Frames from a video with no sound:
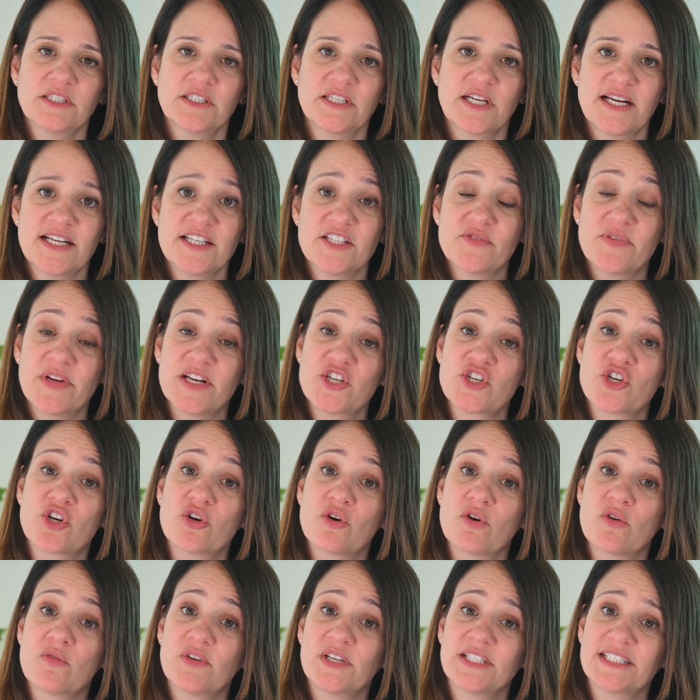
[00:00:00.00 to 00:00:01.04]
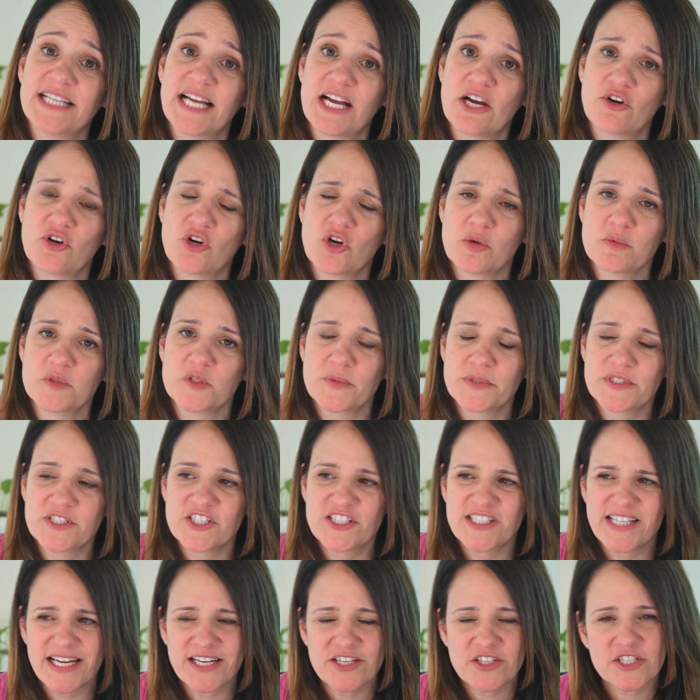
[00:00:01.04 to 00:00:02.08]
Now let's venture over at Townhomes, which
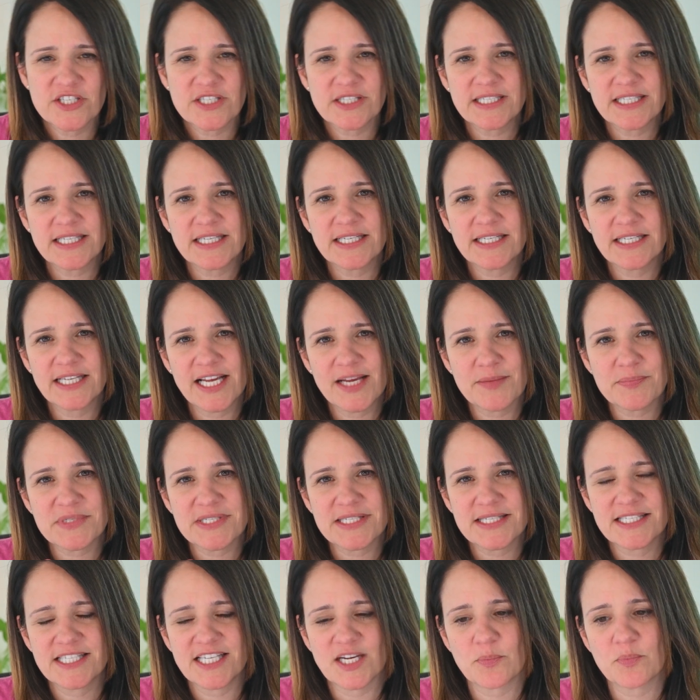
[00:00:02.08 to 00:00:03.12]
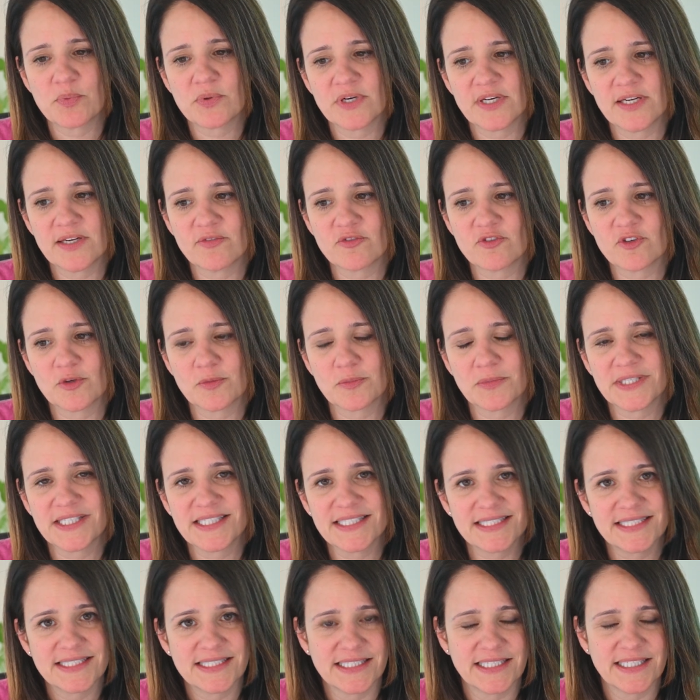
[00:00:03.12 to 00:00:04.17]
is actually kept separate from
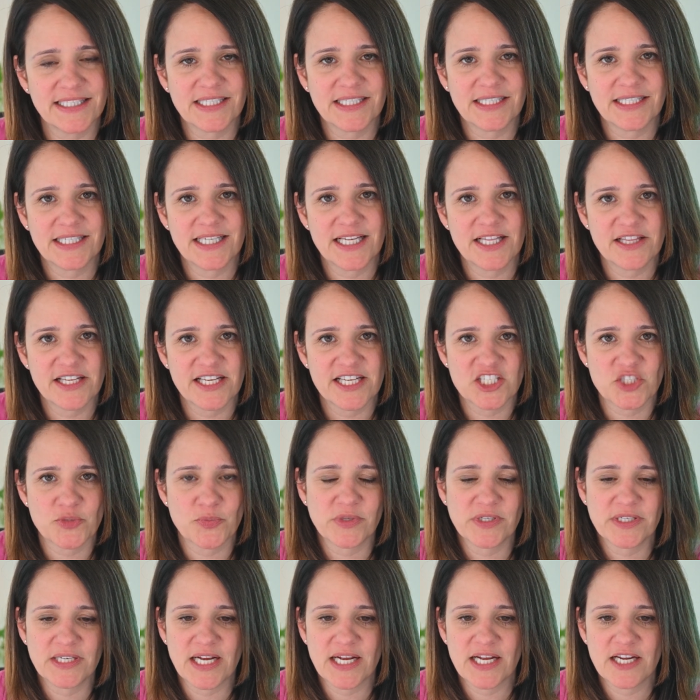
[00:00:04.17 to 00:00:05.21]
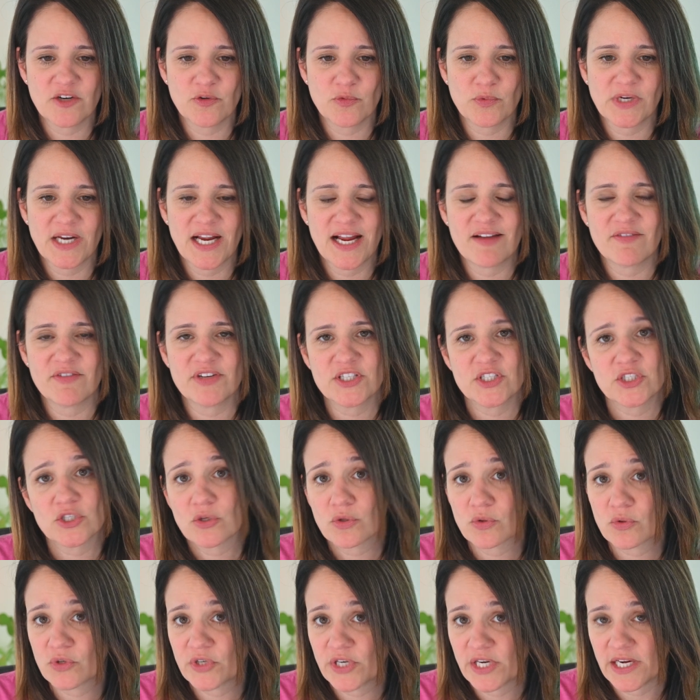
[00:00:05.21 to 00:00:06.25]
Cassia and the Esplanade. It will have its
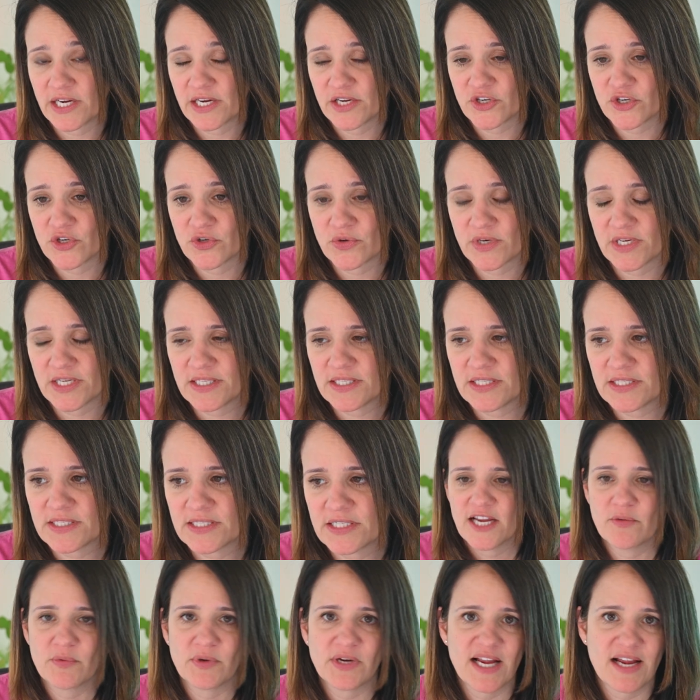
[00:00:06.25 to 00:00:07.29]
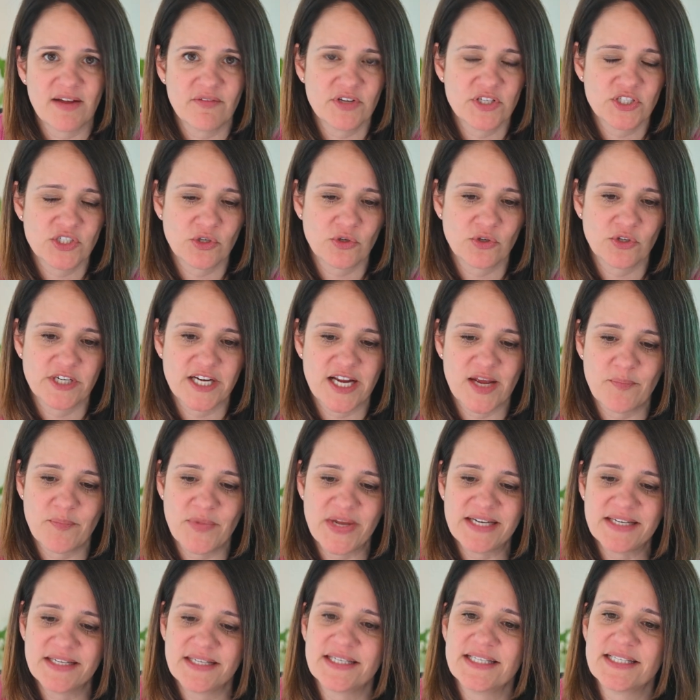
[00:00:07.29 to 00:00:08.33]
own entrance. It will have its own
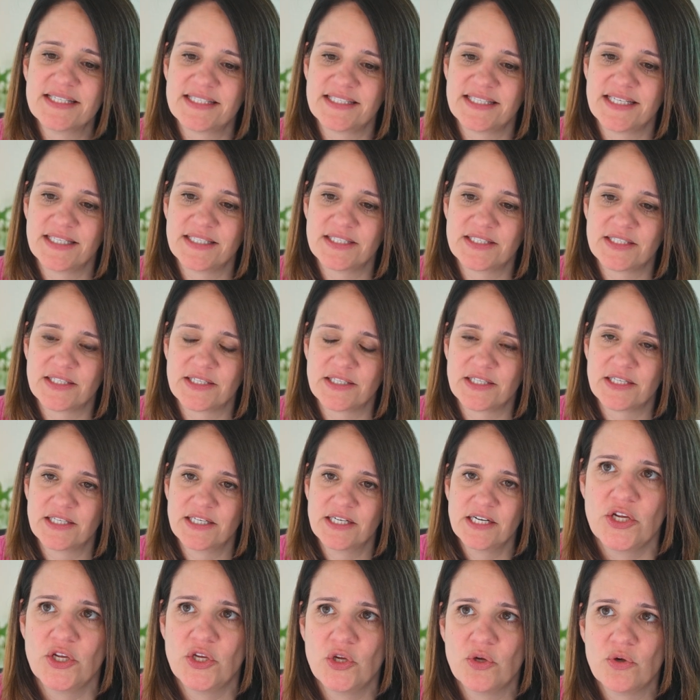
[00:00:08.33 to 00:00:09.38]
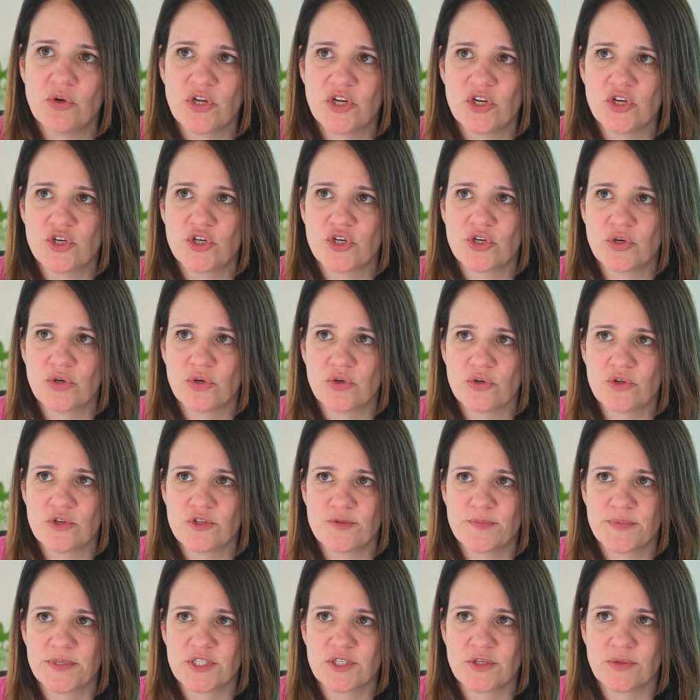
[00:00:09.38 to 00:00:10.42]
amenity center. You can
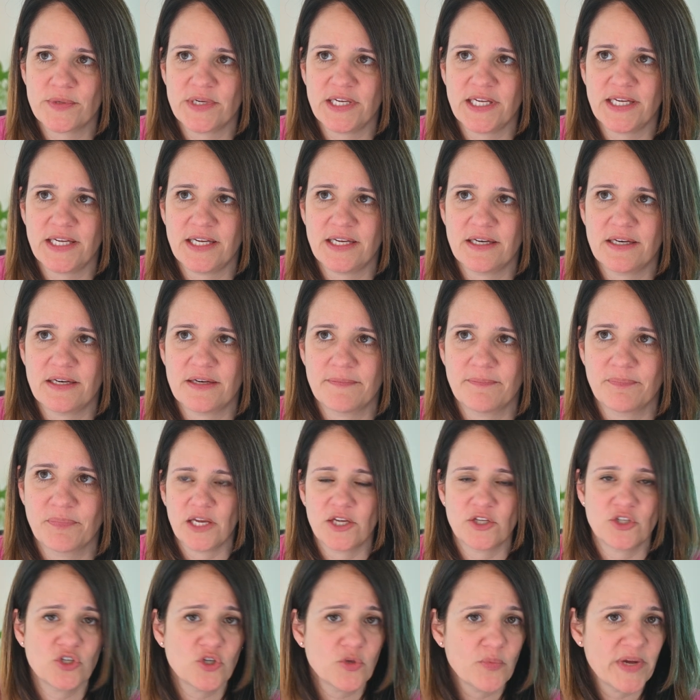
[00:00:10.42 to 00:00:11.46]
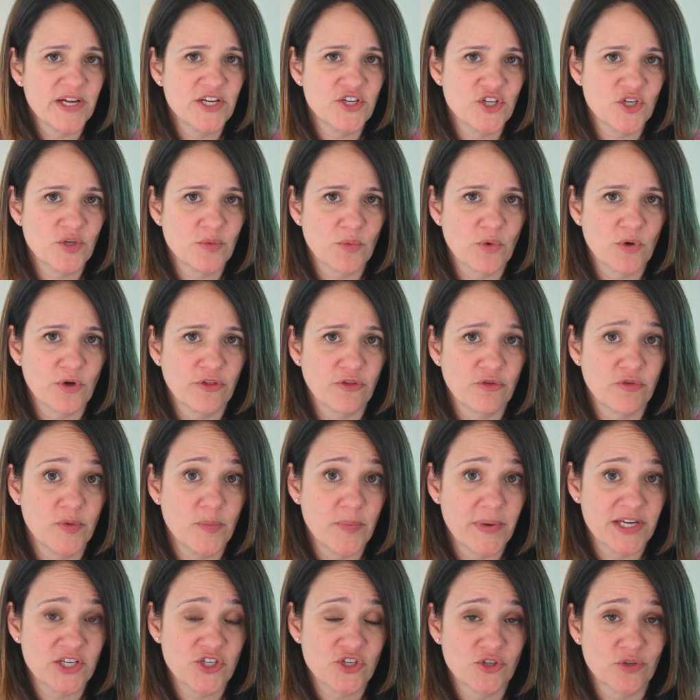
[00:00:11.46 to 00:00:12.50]
choose between a 2-bedroom or
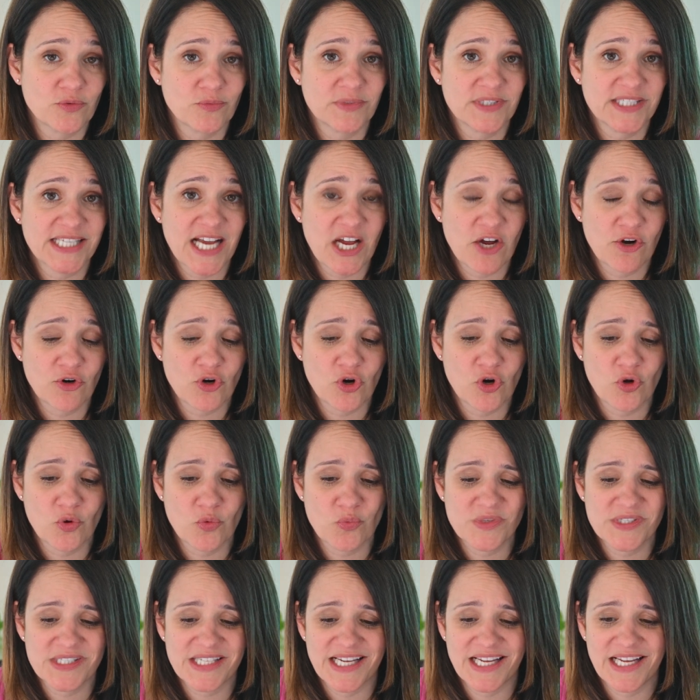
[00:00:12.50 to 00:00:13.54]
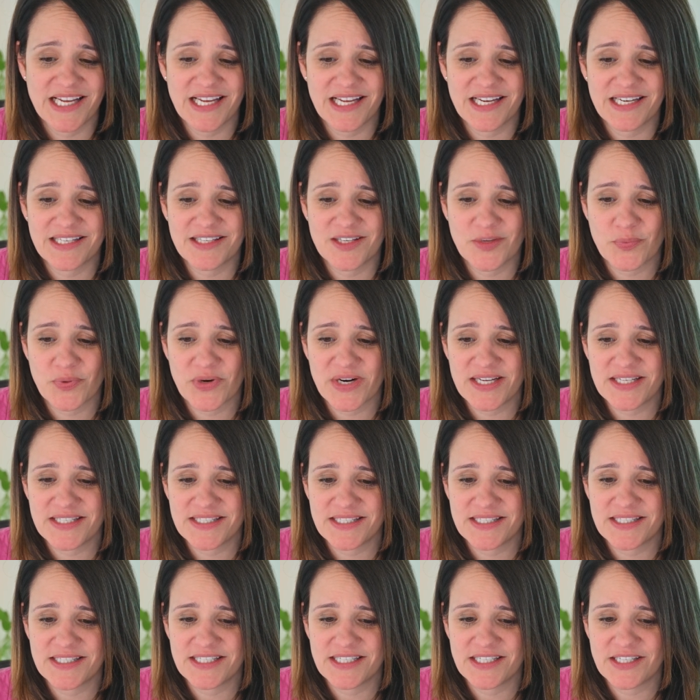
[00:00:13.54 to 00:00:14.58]
3-bedroom townhomes, and the
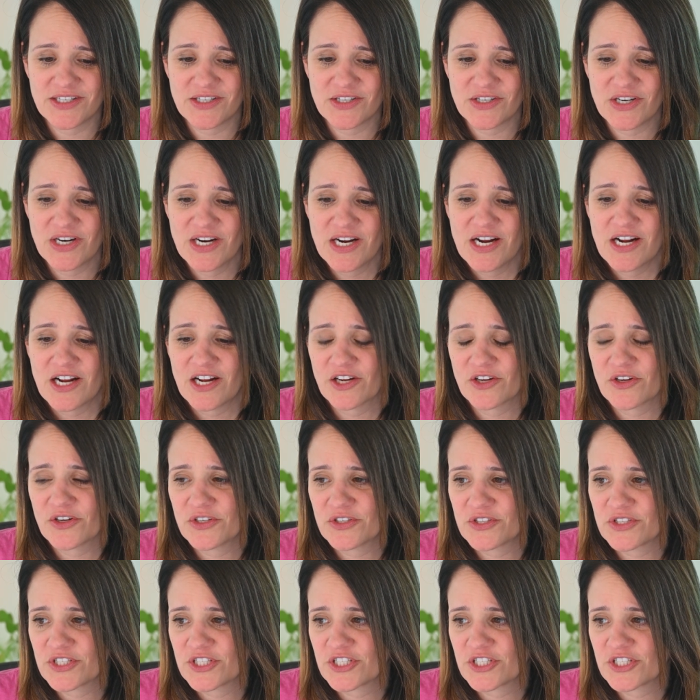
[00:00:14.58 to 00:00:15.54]
prices here are going to